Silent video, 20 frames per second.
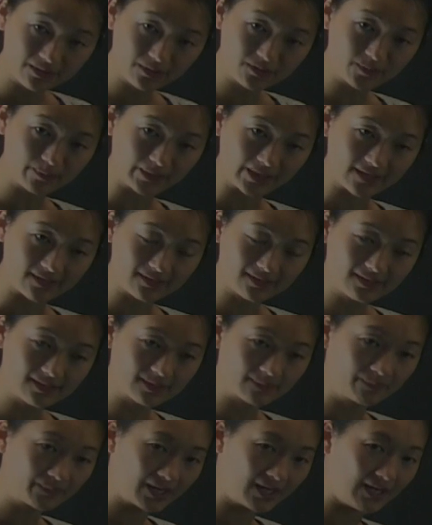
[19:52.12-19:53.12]
those
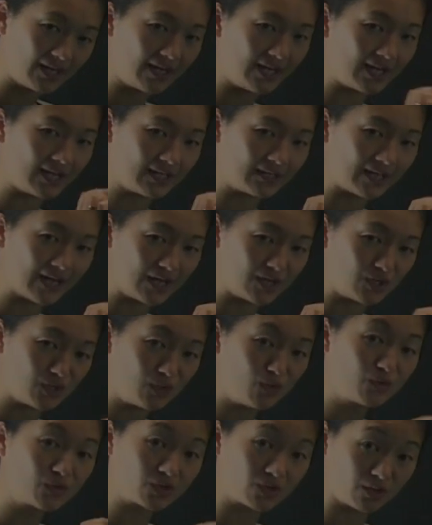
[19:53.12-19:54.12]
places, And I
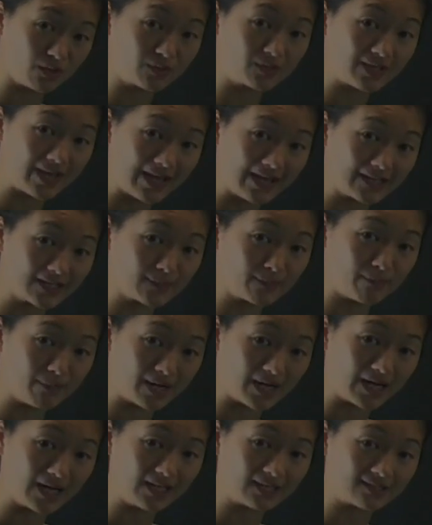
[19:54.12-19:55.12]
use those as
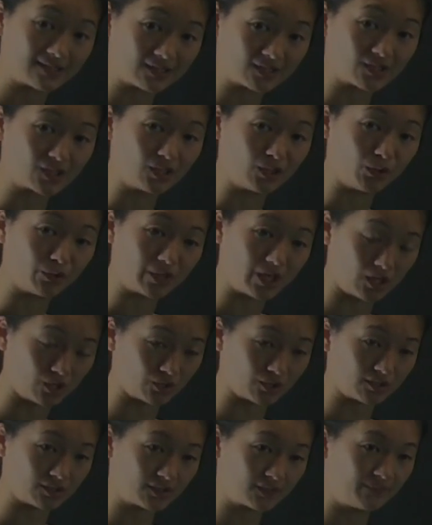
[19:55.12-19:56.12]
my sensor
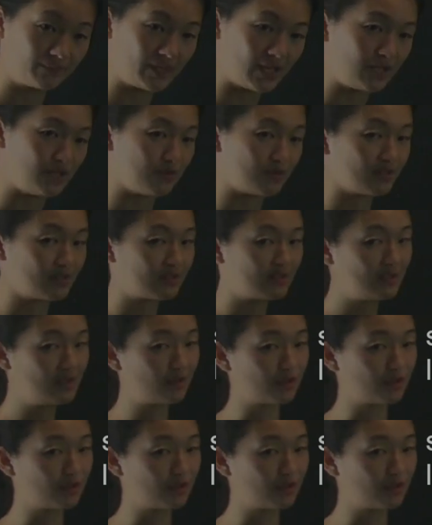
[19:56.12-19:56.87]
locations. And you can see